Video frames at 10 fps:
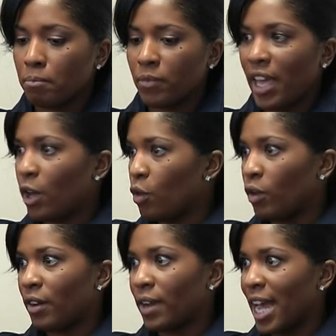take
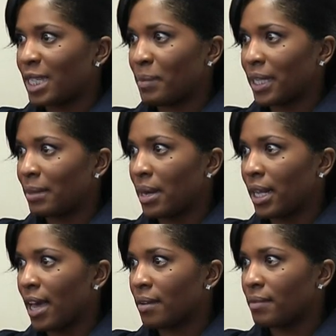over every aspect of my
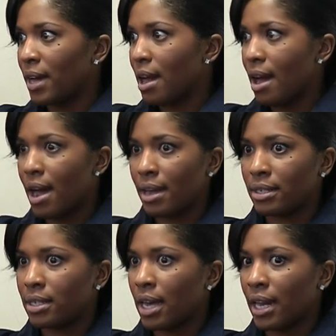life. I
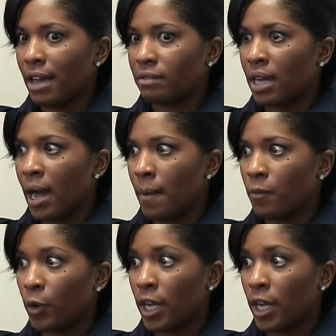did not have time for